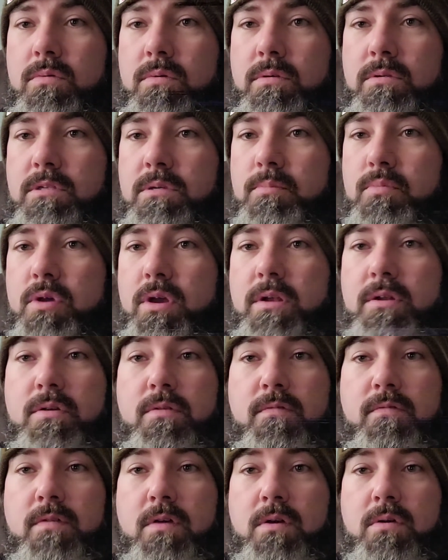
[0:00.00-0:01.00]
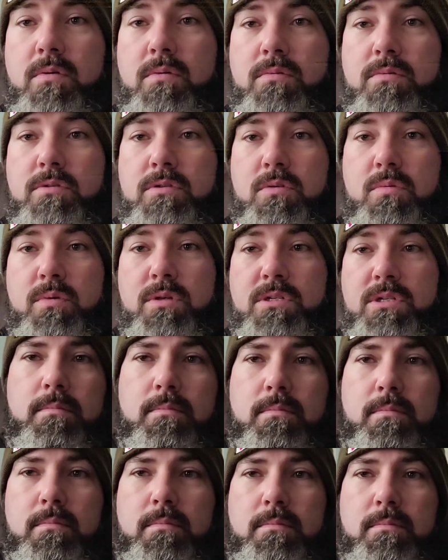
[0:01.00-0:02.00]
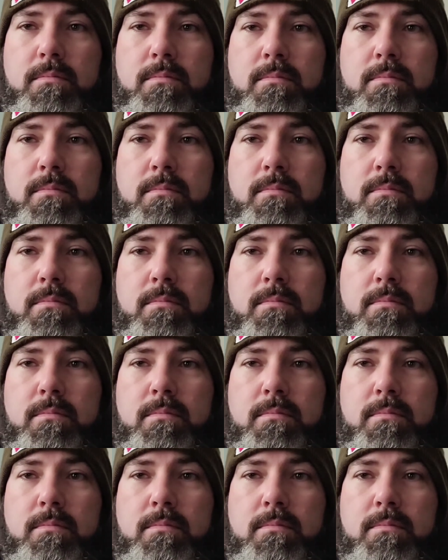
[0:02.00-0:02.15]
It's a brand new phone, so we shall see.